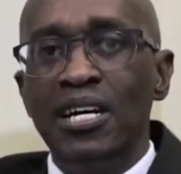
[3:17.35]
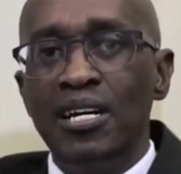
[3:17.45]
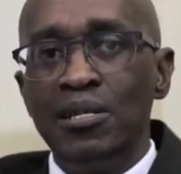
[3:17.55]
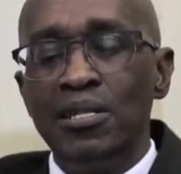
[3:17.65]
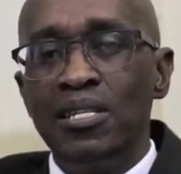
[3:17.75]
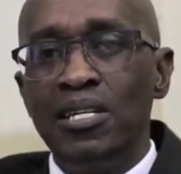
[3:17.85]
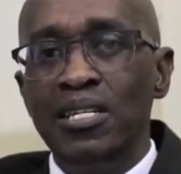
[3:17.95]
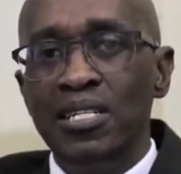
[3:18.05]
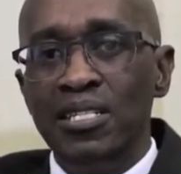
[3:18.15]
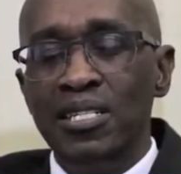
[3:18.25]
as the
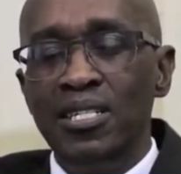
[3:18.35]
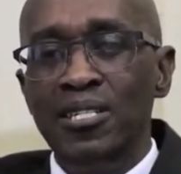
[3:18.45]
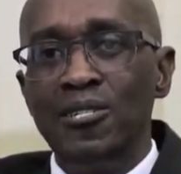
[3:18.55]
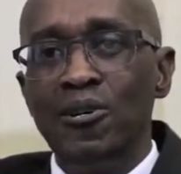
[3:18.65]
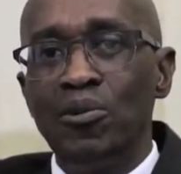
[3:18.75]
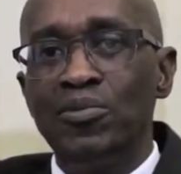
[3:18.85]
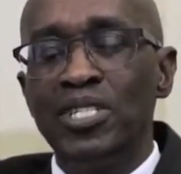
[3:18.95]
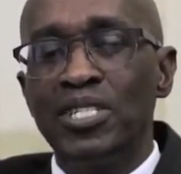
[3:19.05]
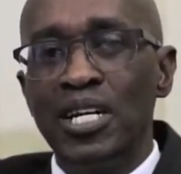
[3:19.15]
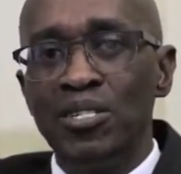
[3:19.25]
linking of the
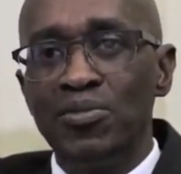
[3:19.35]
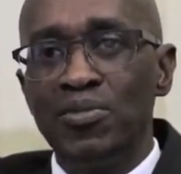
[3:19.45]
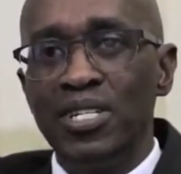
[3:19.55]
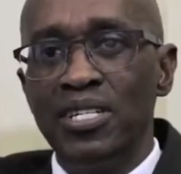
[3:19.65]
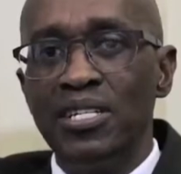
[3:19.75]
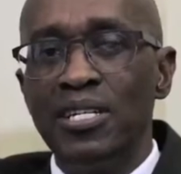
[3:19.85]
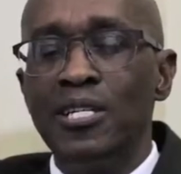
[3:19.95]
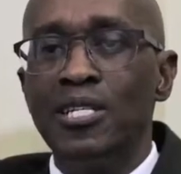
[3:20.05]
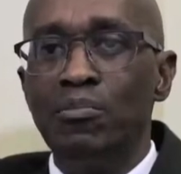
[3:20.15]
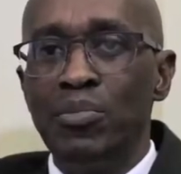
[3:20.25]
transfer
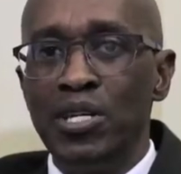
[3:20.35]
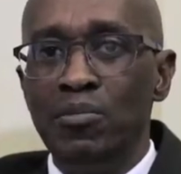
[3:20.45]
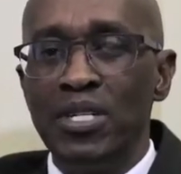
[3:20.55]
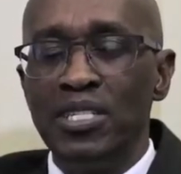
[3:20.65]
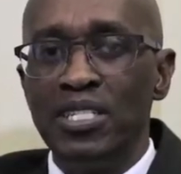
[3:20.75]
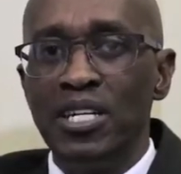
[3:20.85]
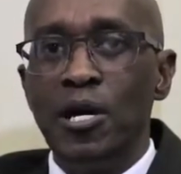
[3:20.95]
and the payment